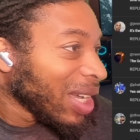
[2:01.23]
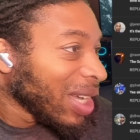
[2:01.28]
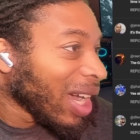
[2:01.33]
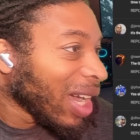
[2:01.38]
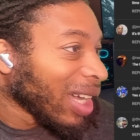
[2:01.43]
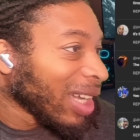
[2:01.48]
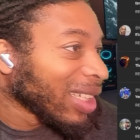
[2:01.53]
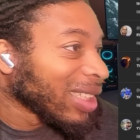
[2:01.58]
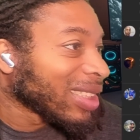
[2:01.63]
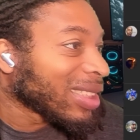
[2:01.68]

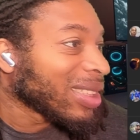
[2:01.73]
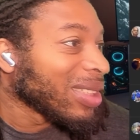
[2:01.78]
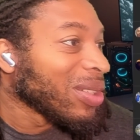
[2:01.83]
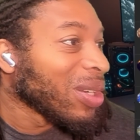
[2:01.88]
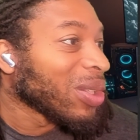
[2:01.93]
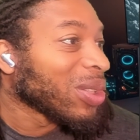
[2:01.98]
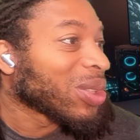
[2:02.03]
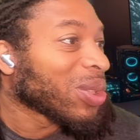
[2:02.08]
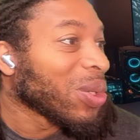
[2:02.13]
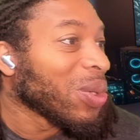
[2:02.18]
uh, you
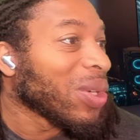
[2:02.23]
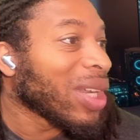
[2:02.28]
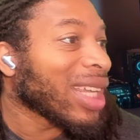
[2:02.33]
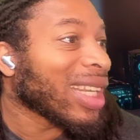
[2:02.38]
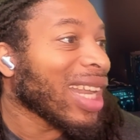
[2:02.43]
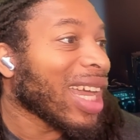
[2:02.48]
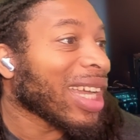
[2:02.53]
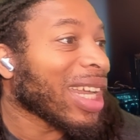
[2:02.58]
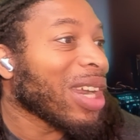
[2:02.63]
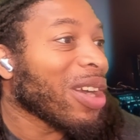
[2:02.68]
know, screw that
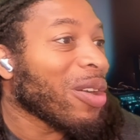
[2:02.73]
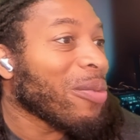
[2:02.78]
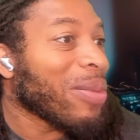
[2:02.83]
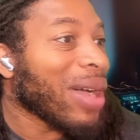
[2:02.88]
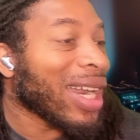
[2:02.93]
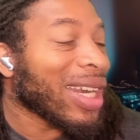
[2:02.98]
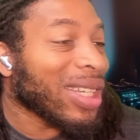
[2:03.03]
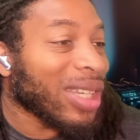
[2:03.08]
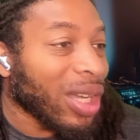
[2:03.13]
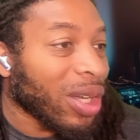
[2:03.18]
like
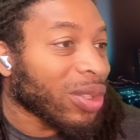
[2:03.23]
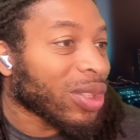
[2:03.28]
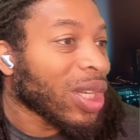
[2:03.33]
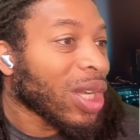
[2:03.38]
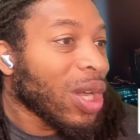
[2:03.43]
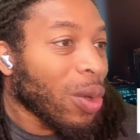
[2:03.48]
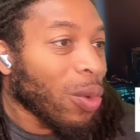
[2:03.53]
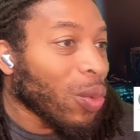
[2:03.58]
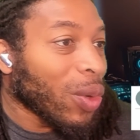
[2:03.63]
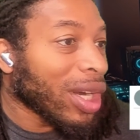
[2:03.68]
everybody else,
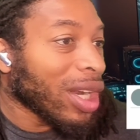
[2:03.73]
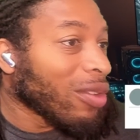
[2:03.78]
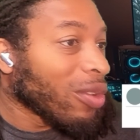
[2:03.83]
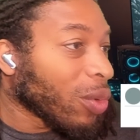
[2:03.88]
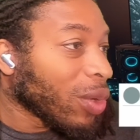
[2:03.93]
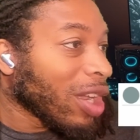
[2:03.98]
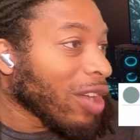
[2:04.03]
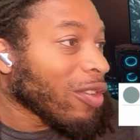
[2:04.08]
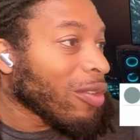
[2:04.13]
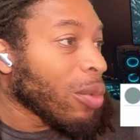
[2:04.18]
whatever,
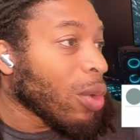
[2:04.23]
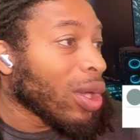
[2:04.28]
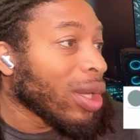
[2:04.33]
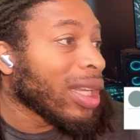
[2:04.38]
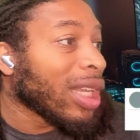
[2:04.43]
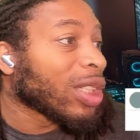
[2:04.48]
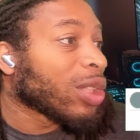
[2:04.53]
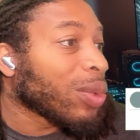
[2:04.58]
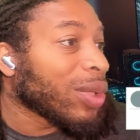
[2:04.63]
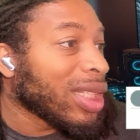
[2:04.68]
whatever. More or
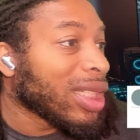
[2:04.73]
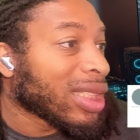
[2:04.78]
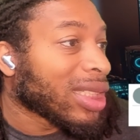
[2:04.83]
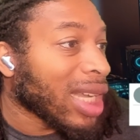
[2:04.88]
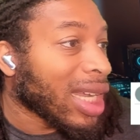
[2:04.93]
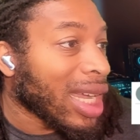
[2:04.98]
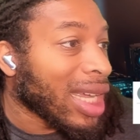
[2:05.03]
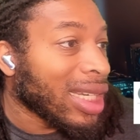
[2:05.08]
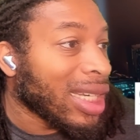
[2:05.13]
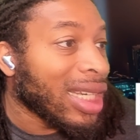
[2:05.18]
less what he's
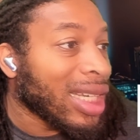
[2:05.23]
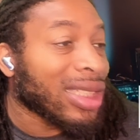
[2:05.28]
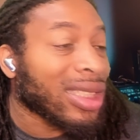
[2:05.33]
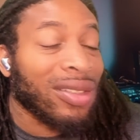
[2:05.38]
saying is